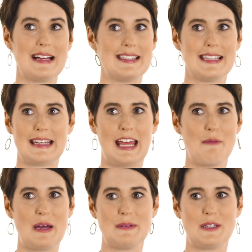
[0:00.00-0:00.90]
my son
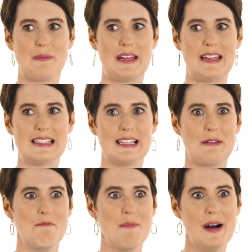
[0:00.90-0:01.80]
came up to me and
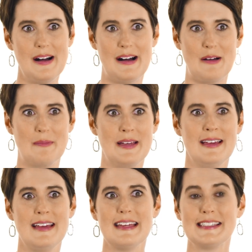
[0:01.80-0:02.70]
said, "Mom,
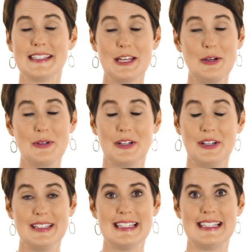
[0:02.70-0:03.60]
it's so
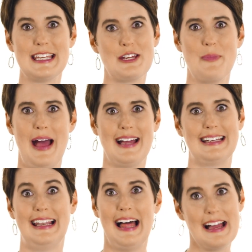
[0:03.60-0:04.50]
good to see you back
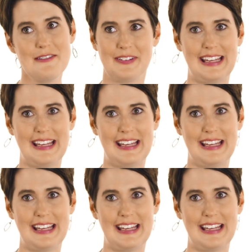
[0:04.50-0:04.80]
in life